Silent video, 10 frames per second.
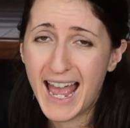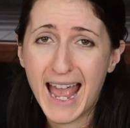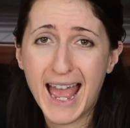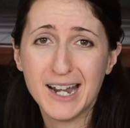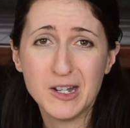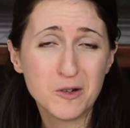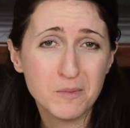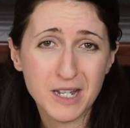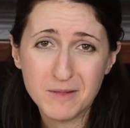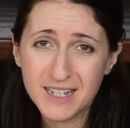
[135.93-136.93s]
And your
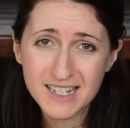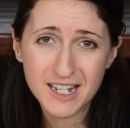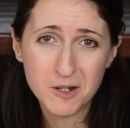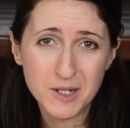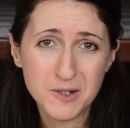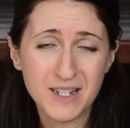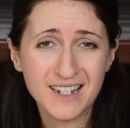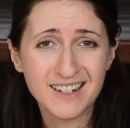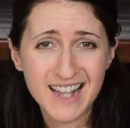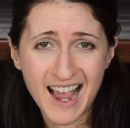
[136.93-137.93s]
baby is going to be
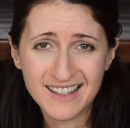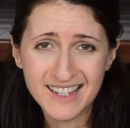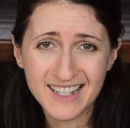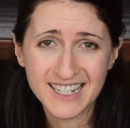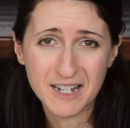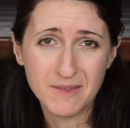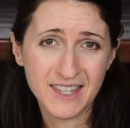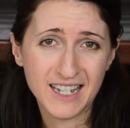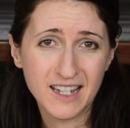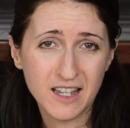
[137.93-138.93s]
doing exactly the same
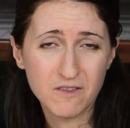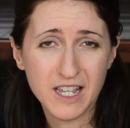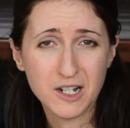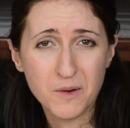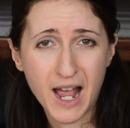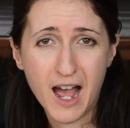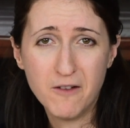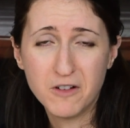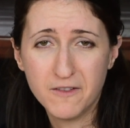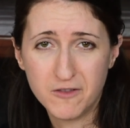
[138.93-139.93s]
thing if they don't
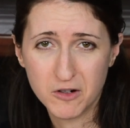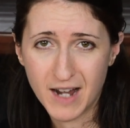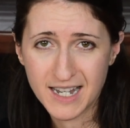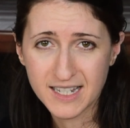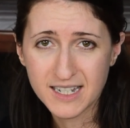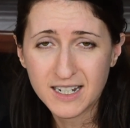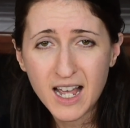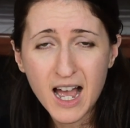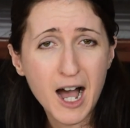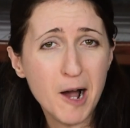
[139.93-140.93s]
have a footrest.
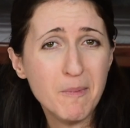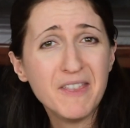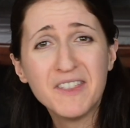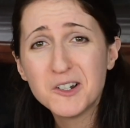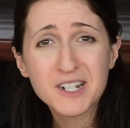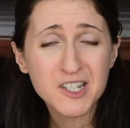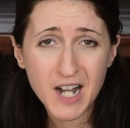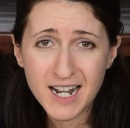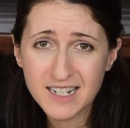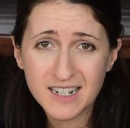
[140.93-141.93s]
And then they're
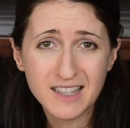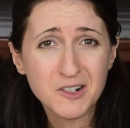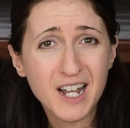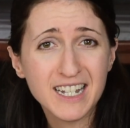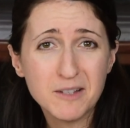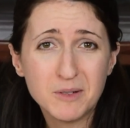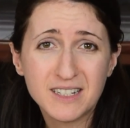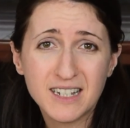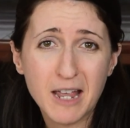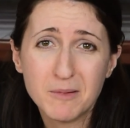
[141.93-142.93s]
distracted and they're not
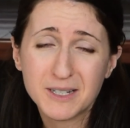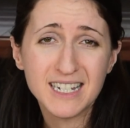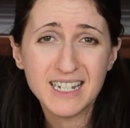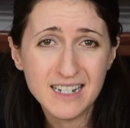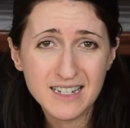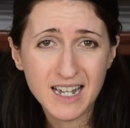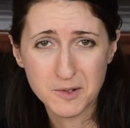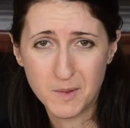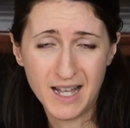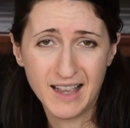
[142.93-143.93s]
able to eat
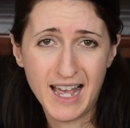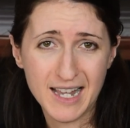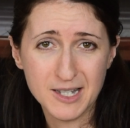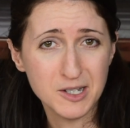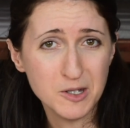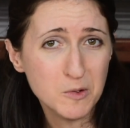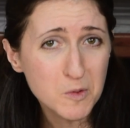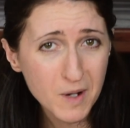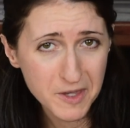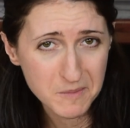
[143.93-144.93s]
as well as you
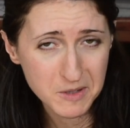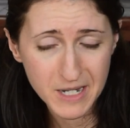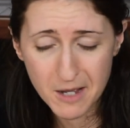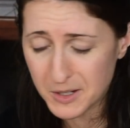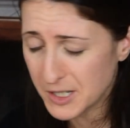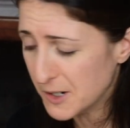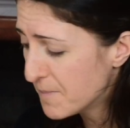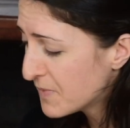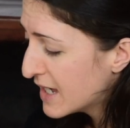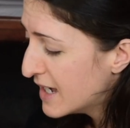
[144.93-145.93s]
would want them to be able to.
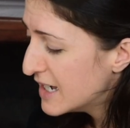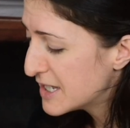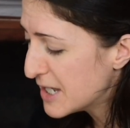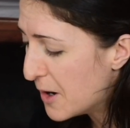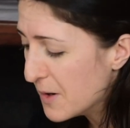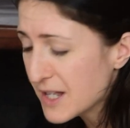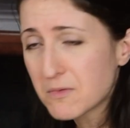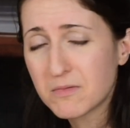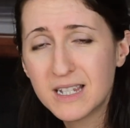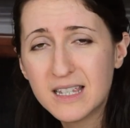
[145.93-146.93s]
So
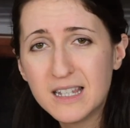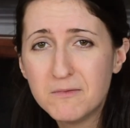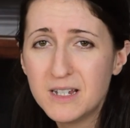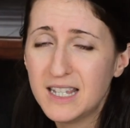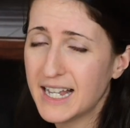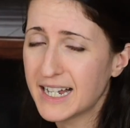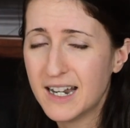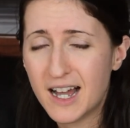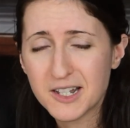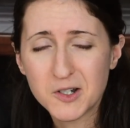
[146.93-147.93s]
it's really, I
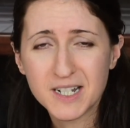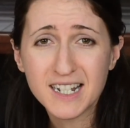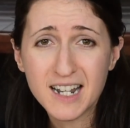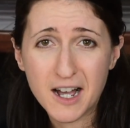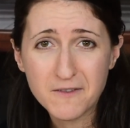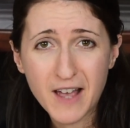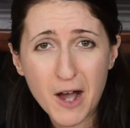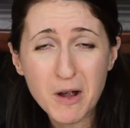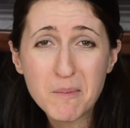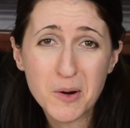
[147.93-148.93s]
cannot stress enough
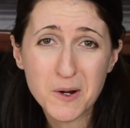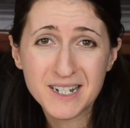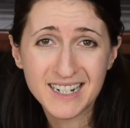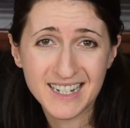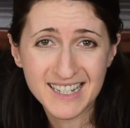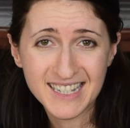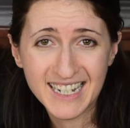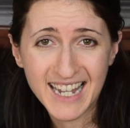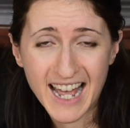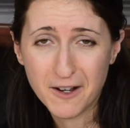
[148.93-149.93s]
how important it is
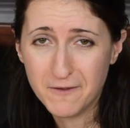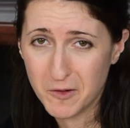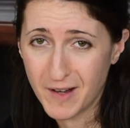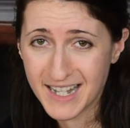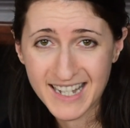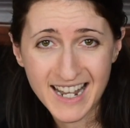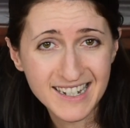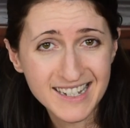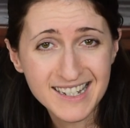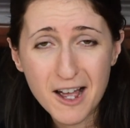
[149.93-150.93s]
to get a footrest. And
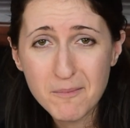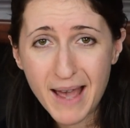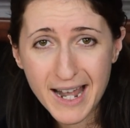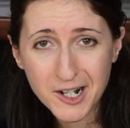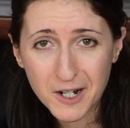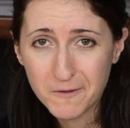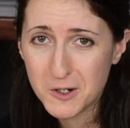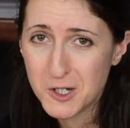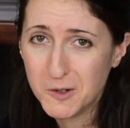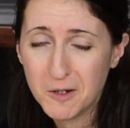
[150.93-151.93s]
it does not matter if
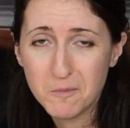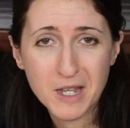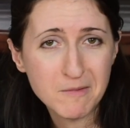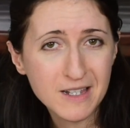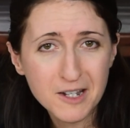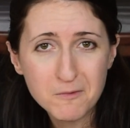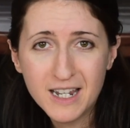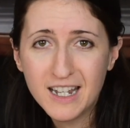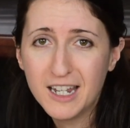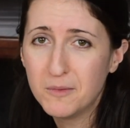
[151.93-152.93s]
you're doing baby-led
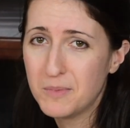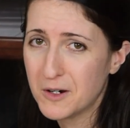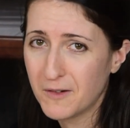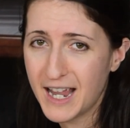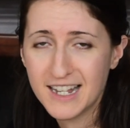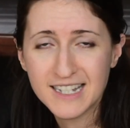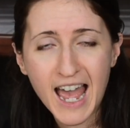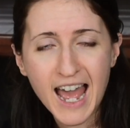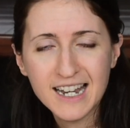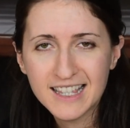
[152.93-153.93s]
weaning, purees,
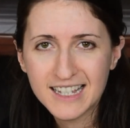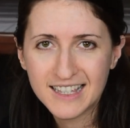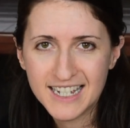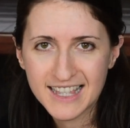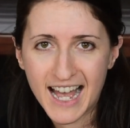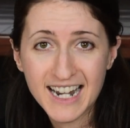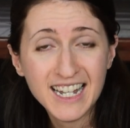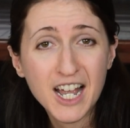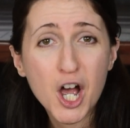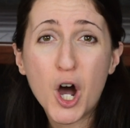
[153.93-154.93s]
anything like that.
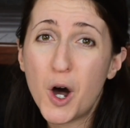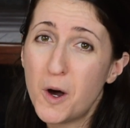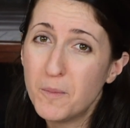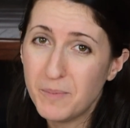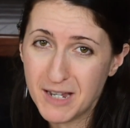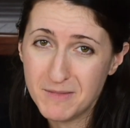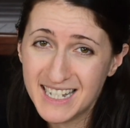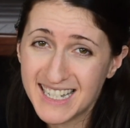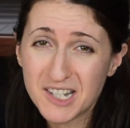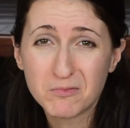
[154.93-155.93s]
All
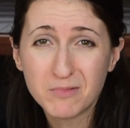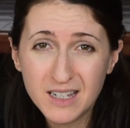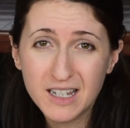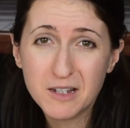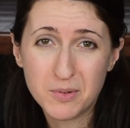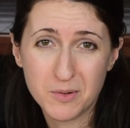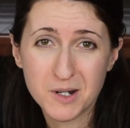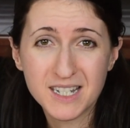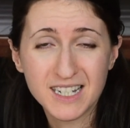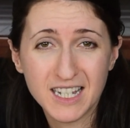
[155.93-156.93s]
babies, it's really
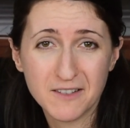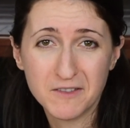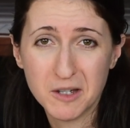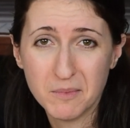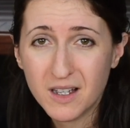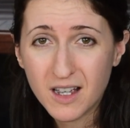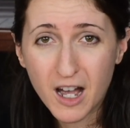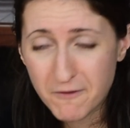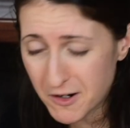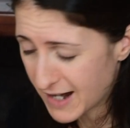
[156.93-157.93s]
important to give them
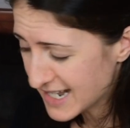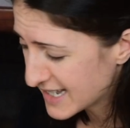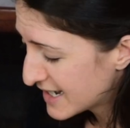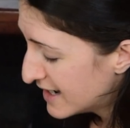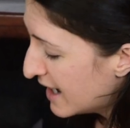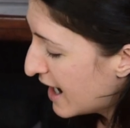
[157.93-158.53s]
a footrest.